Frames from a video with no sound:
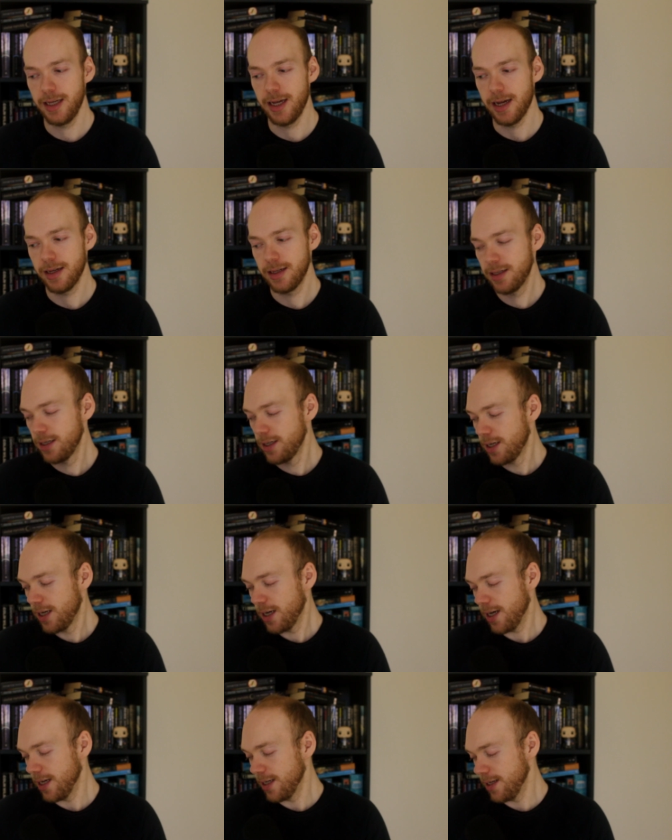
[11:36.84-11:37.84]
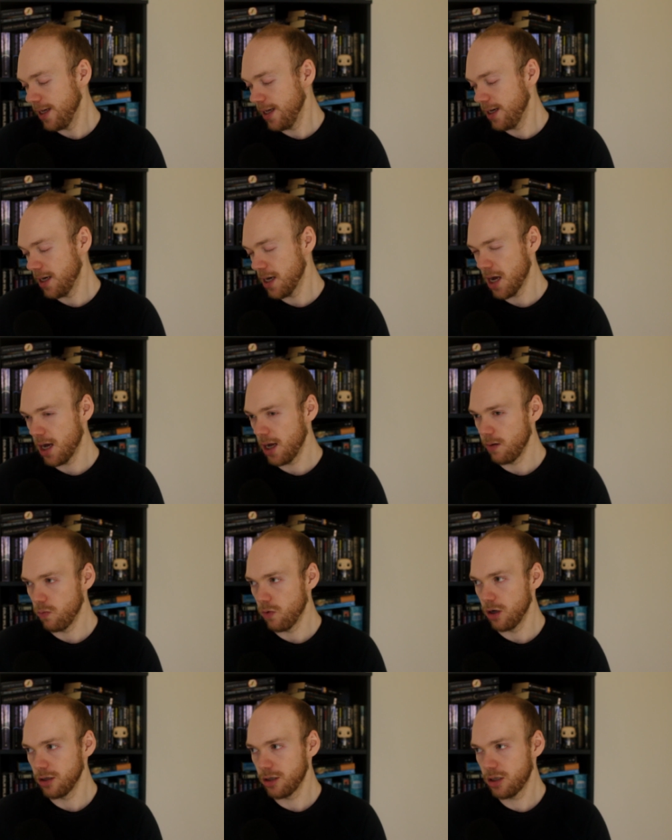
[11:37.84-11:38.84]
yeah. And then I
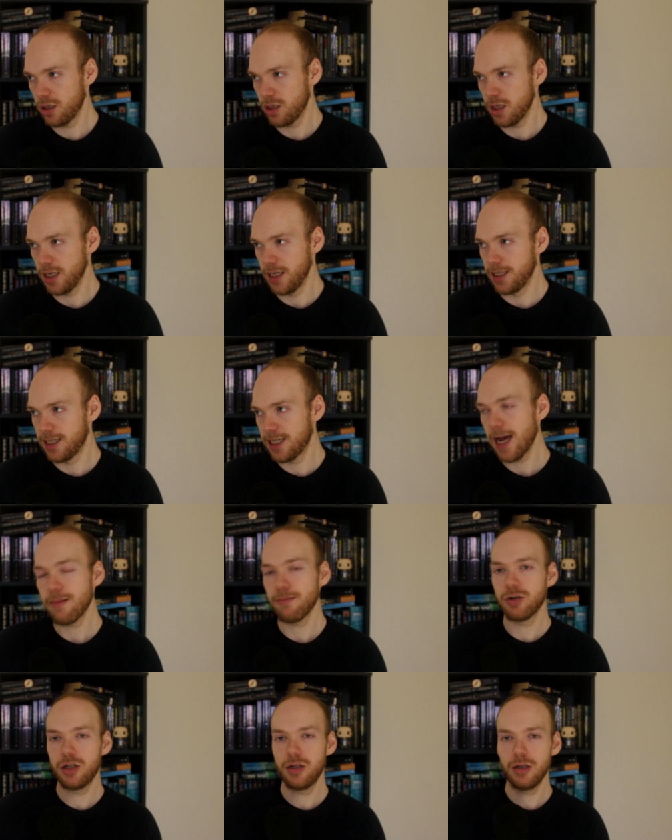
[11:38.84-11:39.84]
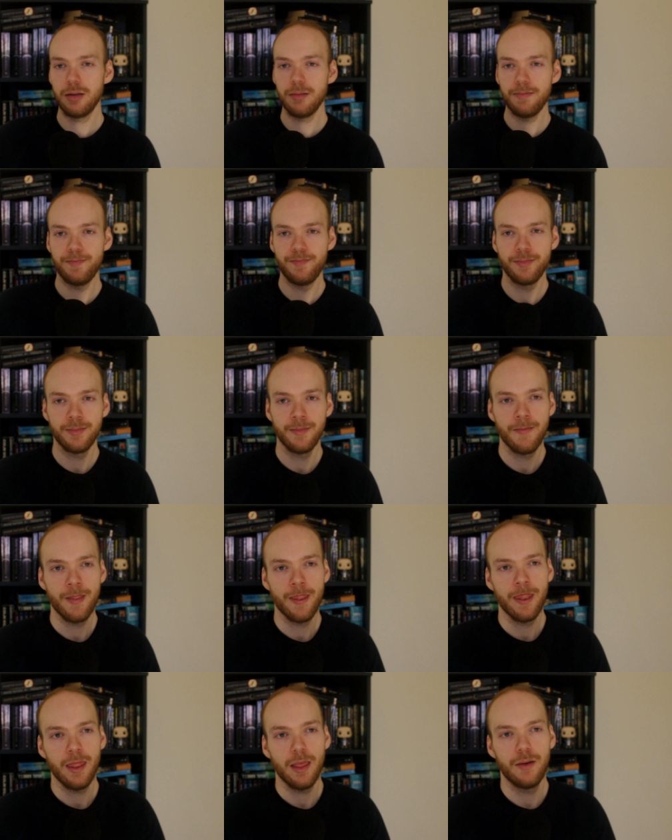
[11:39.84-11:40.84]
watched Adaption,
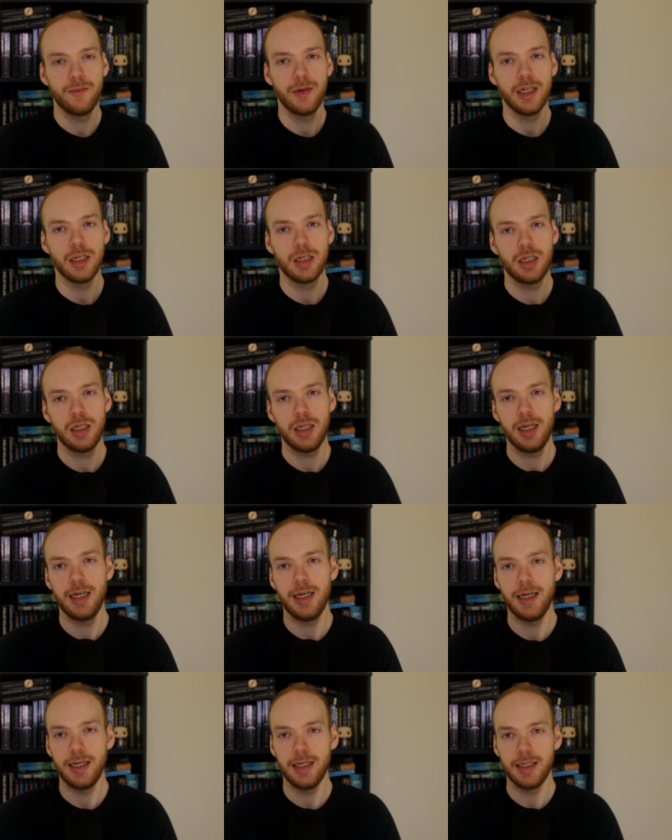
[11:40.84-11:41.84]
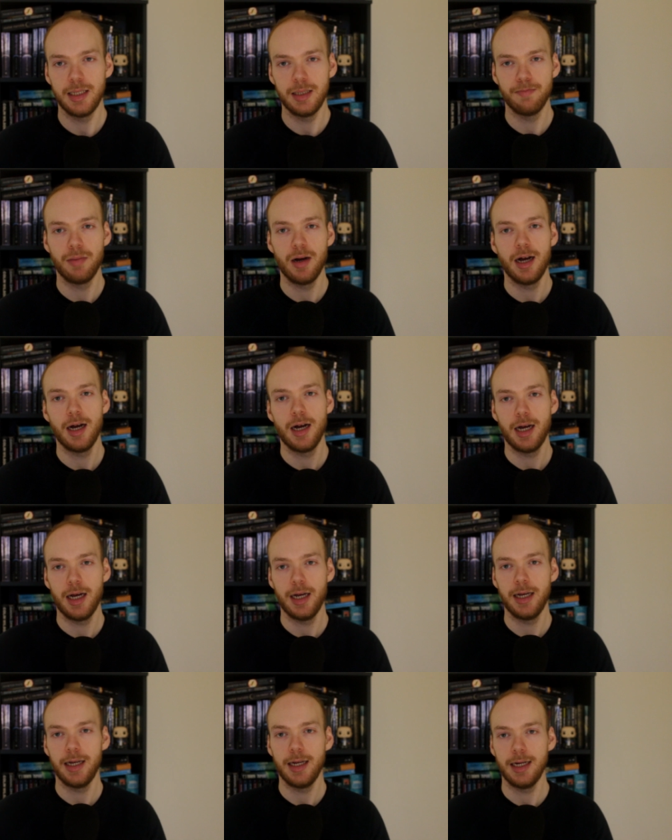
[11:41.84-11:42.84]
which is
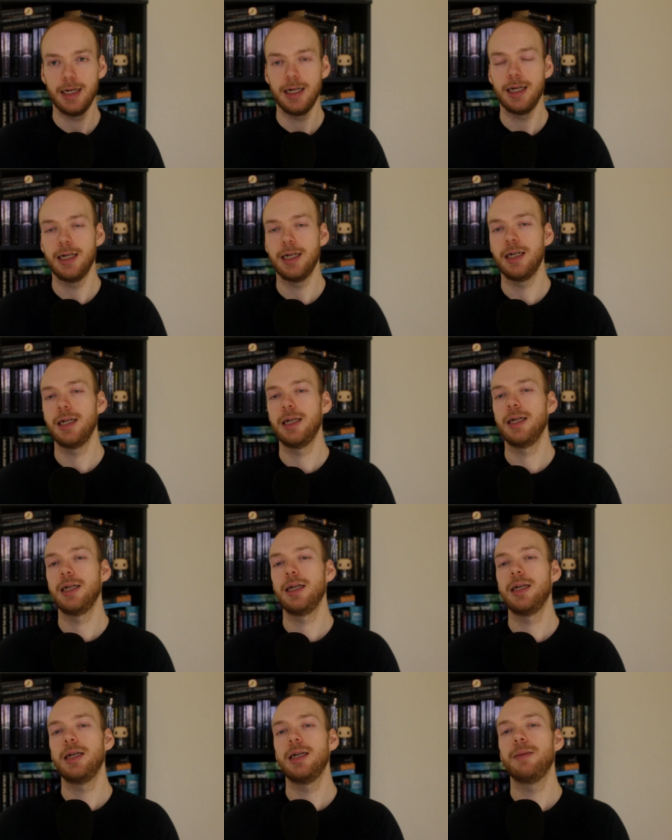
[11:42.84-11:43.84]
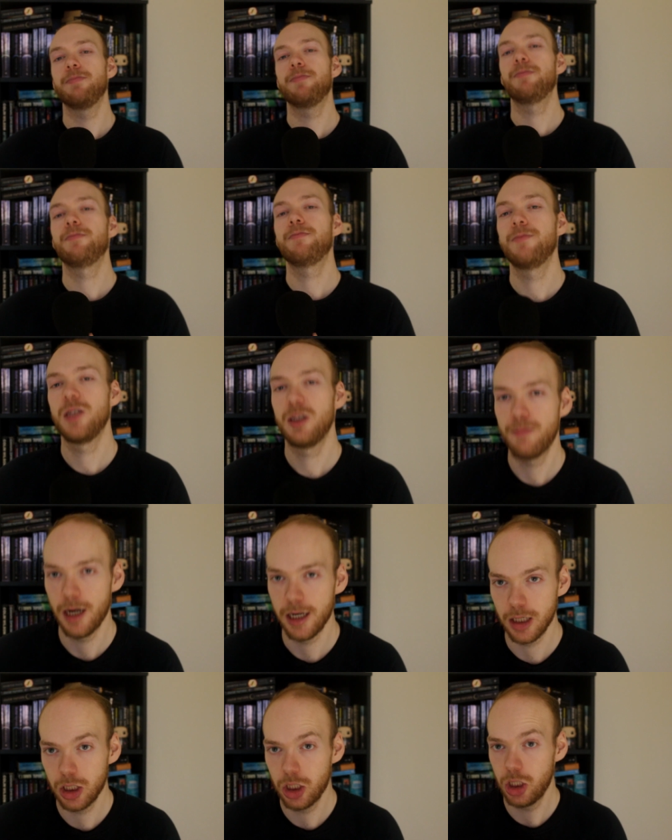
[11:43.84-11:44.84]
by
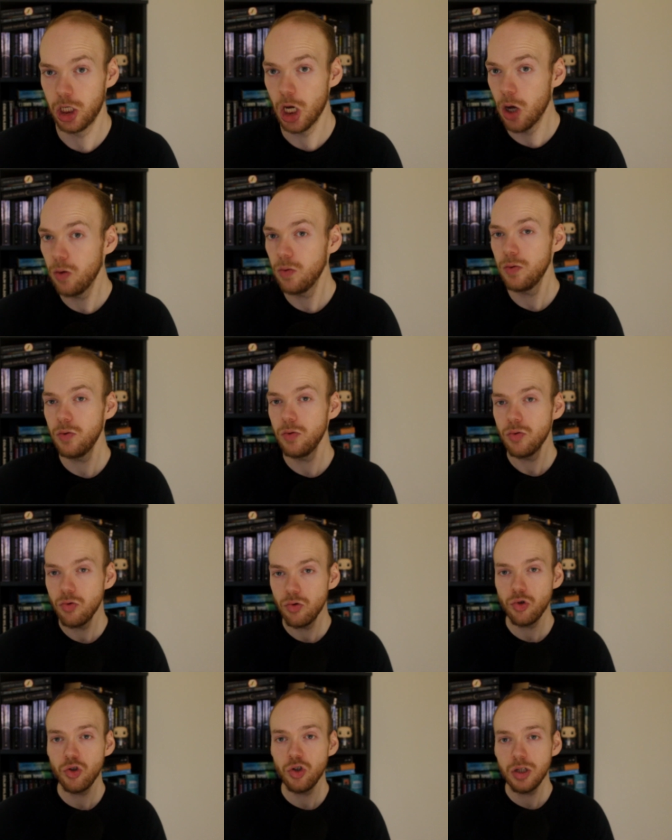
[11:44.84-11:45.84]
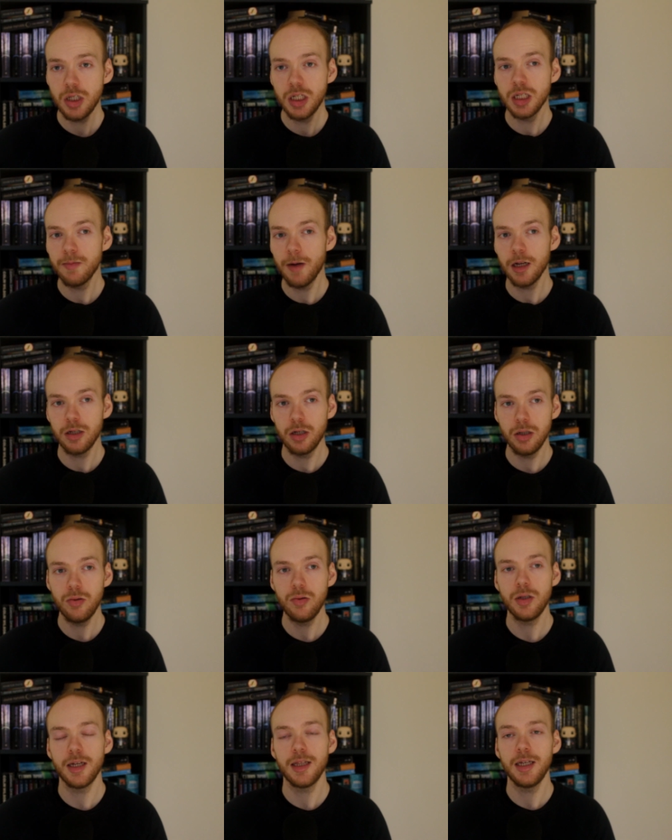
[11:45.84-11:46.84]
Spike Jonze,
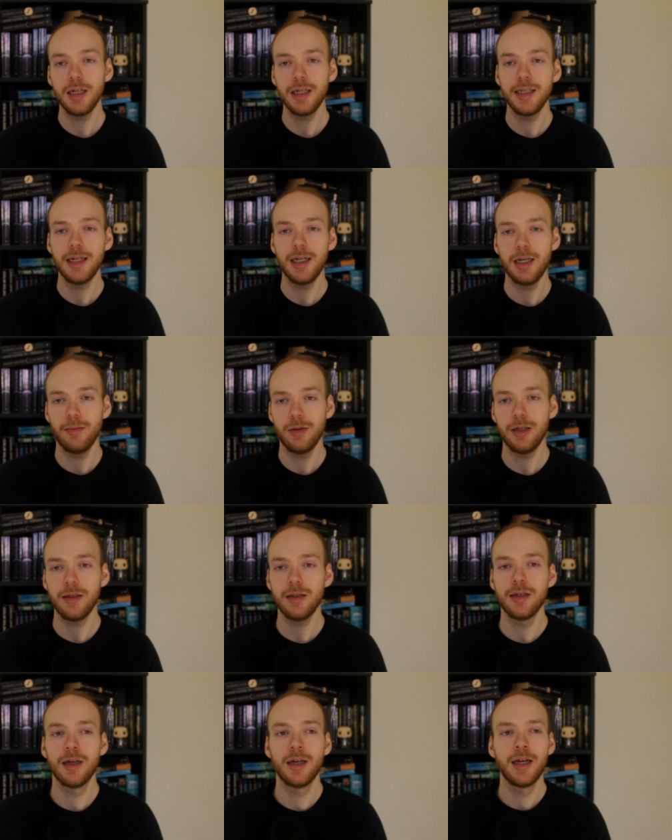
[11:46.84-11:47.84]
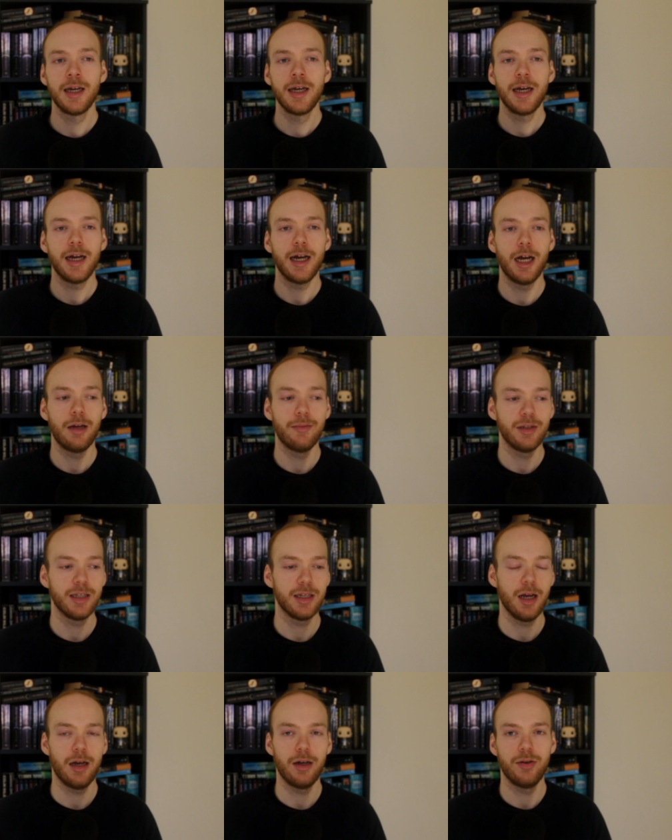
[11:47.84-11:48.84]
I think his name is.
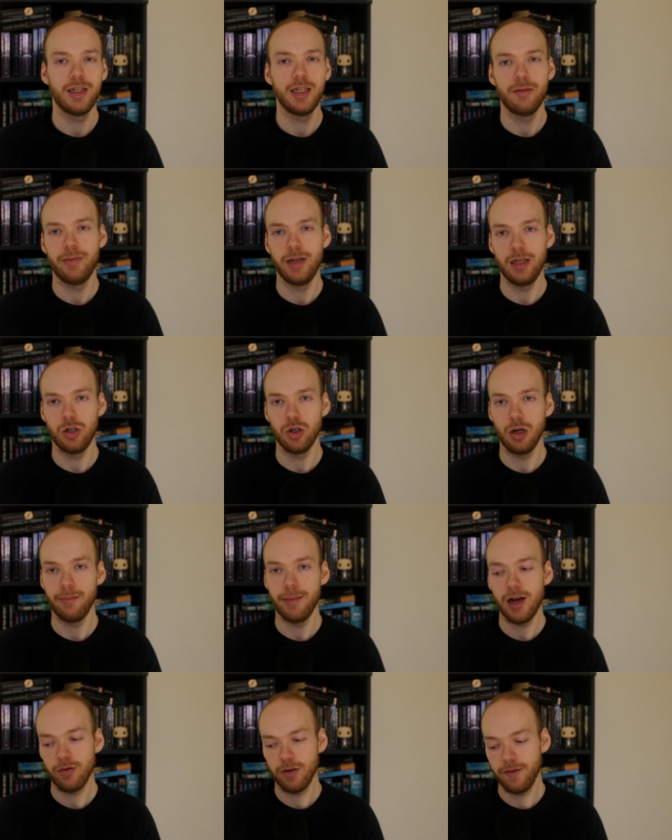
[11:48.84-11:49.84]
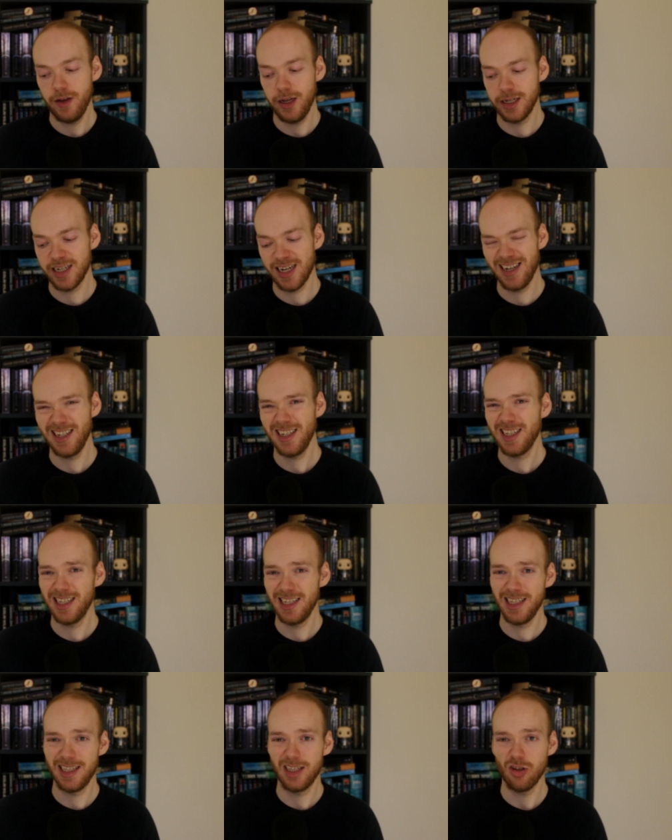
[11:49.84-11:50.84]
This guy who did Being John Malkovich, and
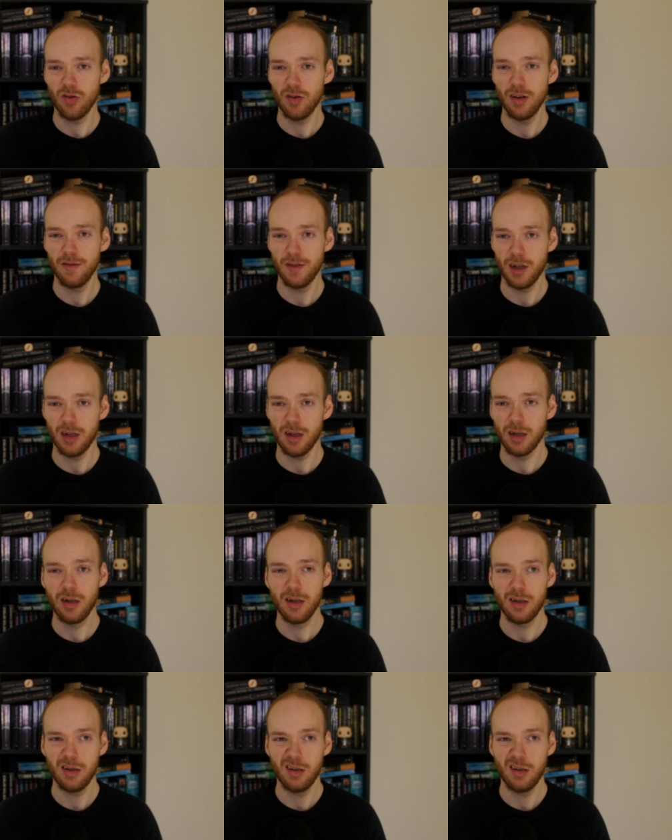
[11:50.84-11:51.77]
this is sort of a